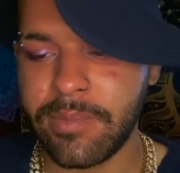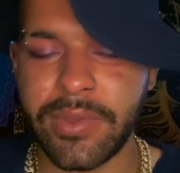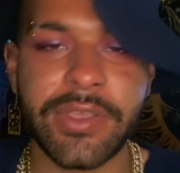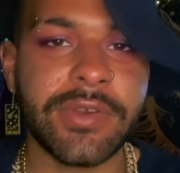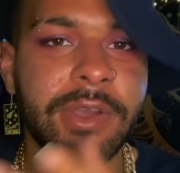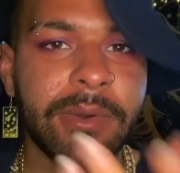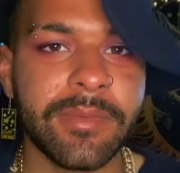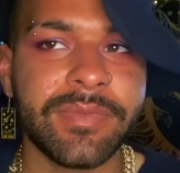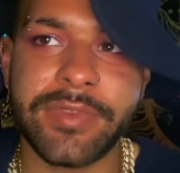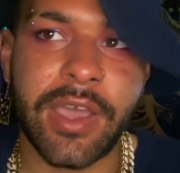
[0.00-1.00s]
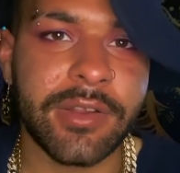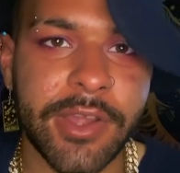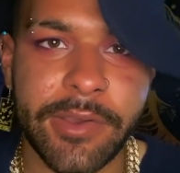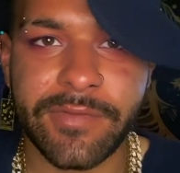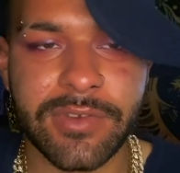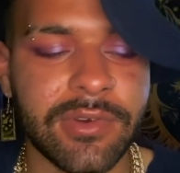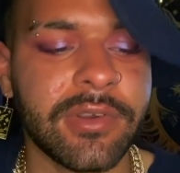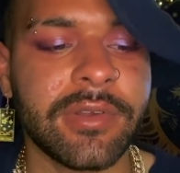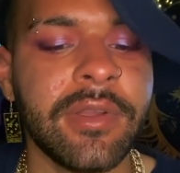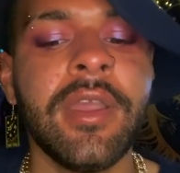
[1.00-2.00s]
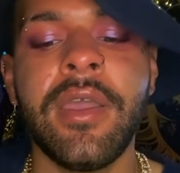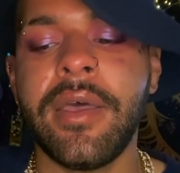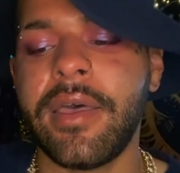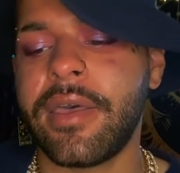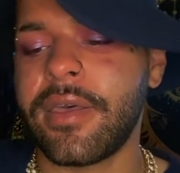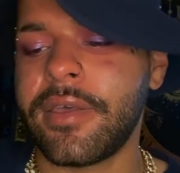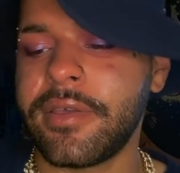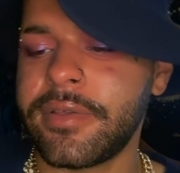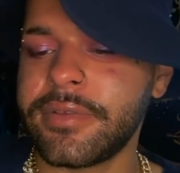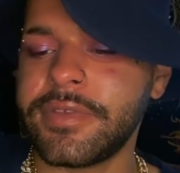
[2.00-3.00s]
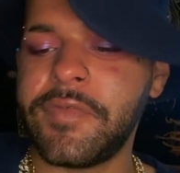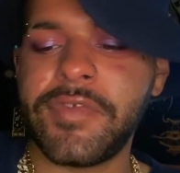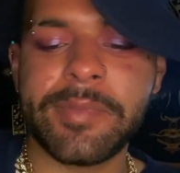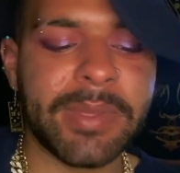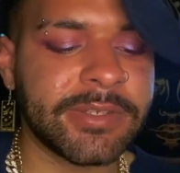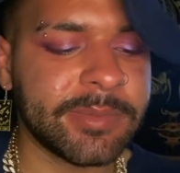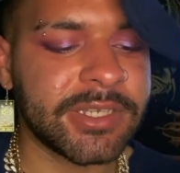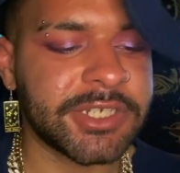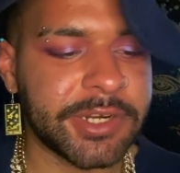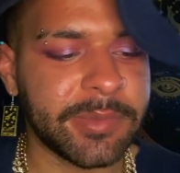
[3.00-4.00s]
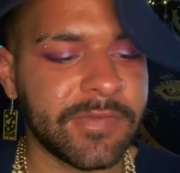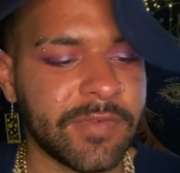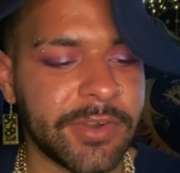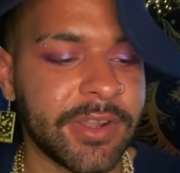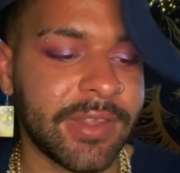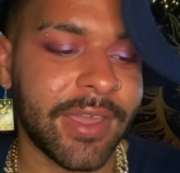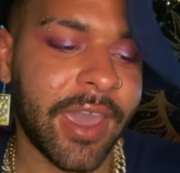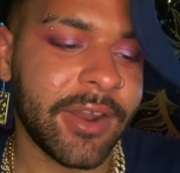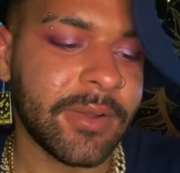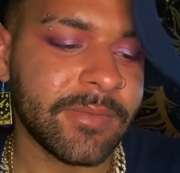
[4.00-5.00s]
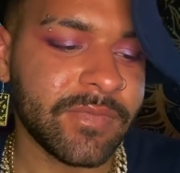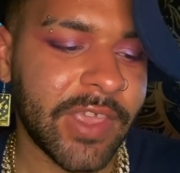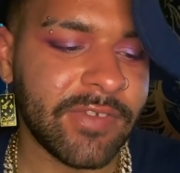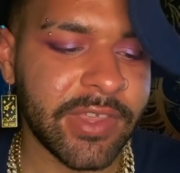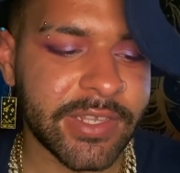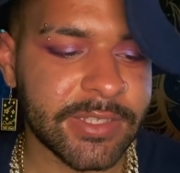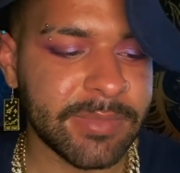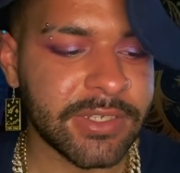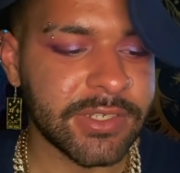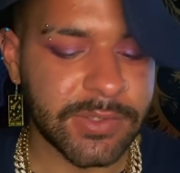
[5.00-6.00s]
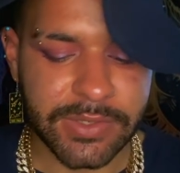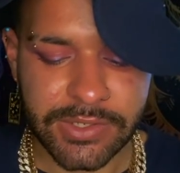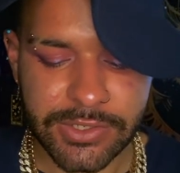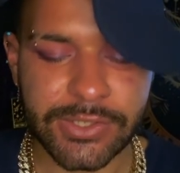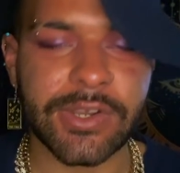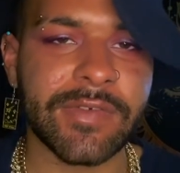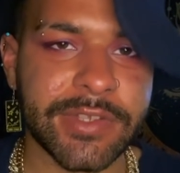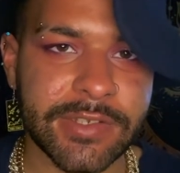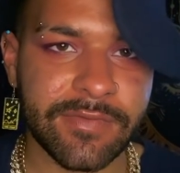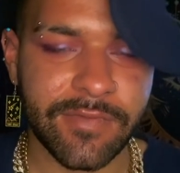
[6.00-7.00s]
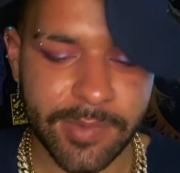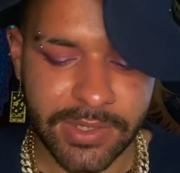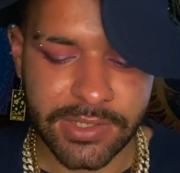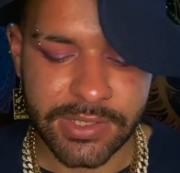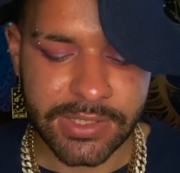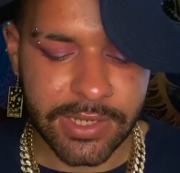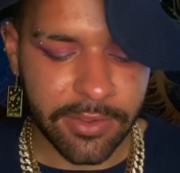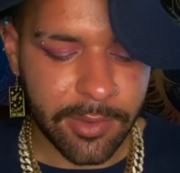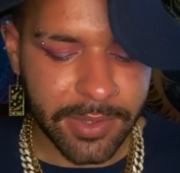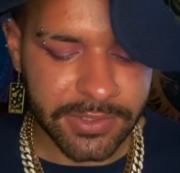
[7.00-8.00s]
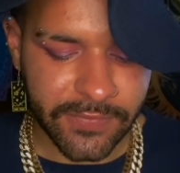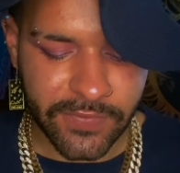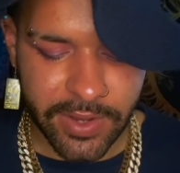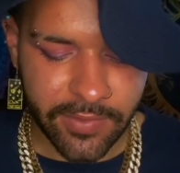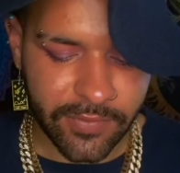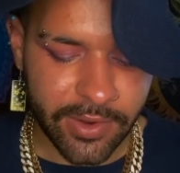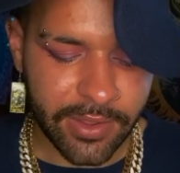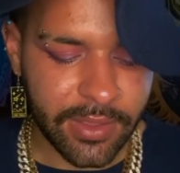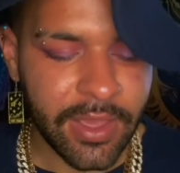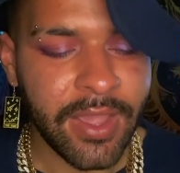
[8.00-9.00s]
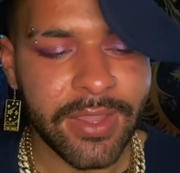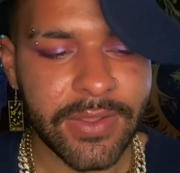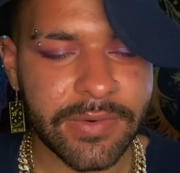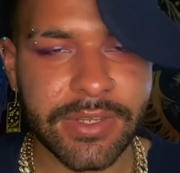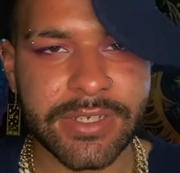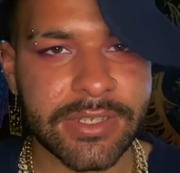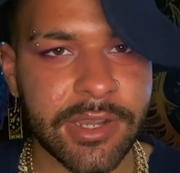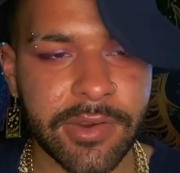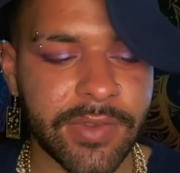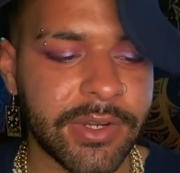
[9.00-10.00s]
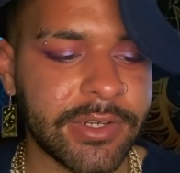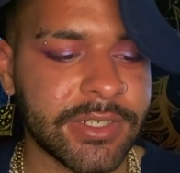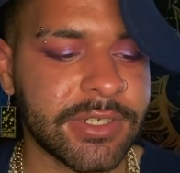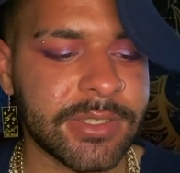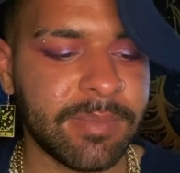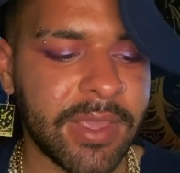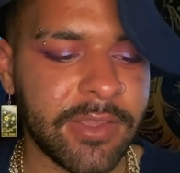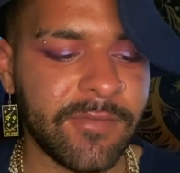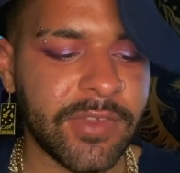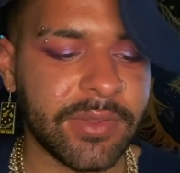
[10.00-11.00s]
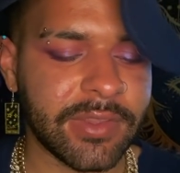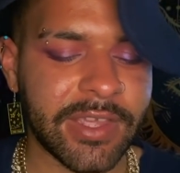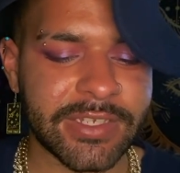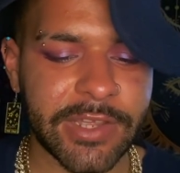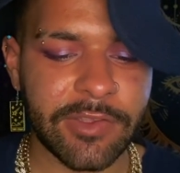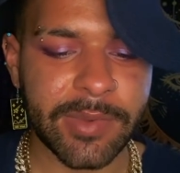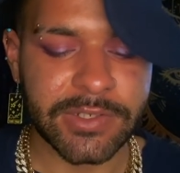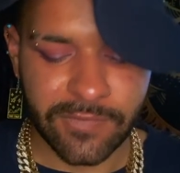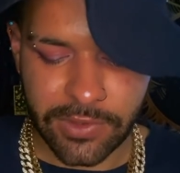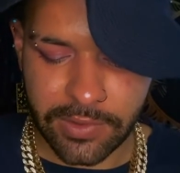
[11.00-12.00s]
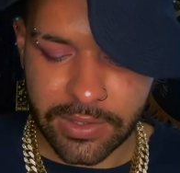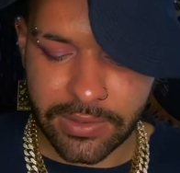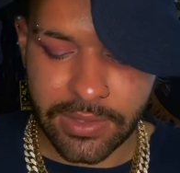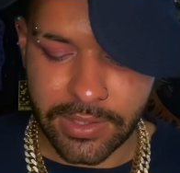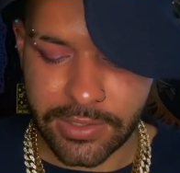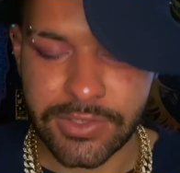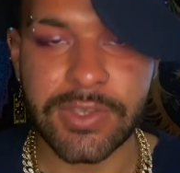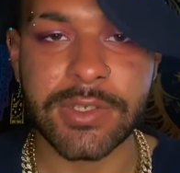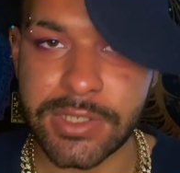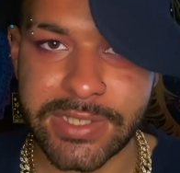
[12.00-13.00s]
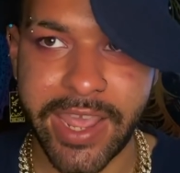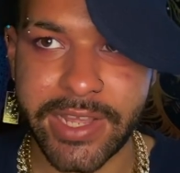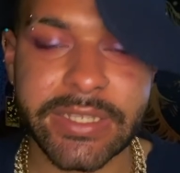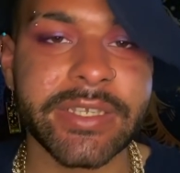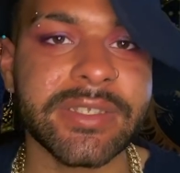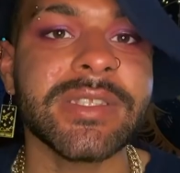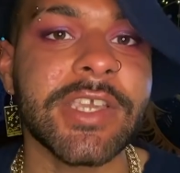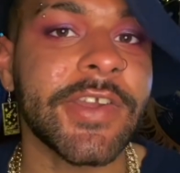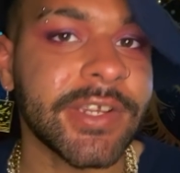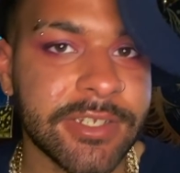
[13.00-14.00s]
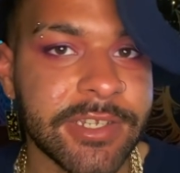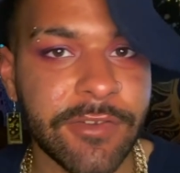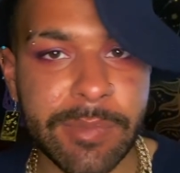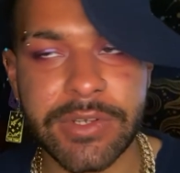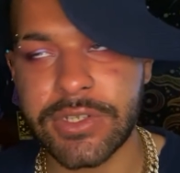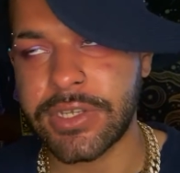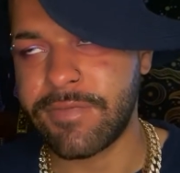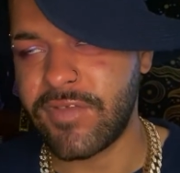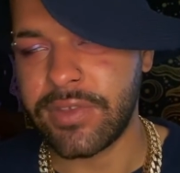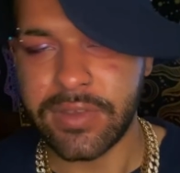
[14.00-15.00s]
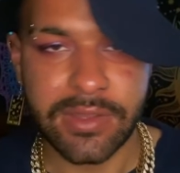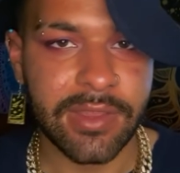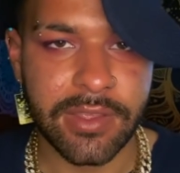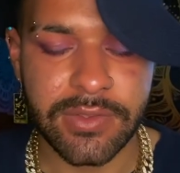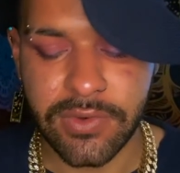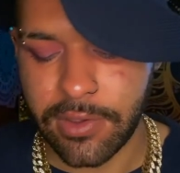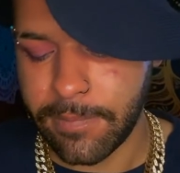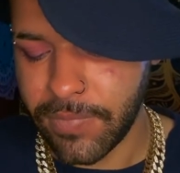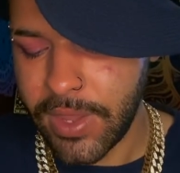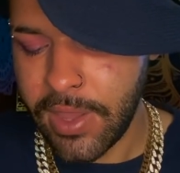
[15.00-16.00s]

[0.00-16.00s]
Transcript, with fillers: But you know, y'all know if you're if you've been to my channel before, like, I feel like it's me just doing a disservice for me to just tell you a bunch of fluff, right? You don't need a tarot reader to just make you feel, like, tell you a bunch of feel-good things. You can just ask Siri to tell you a bunch of good feel-good things, right?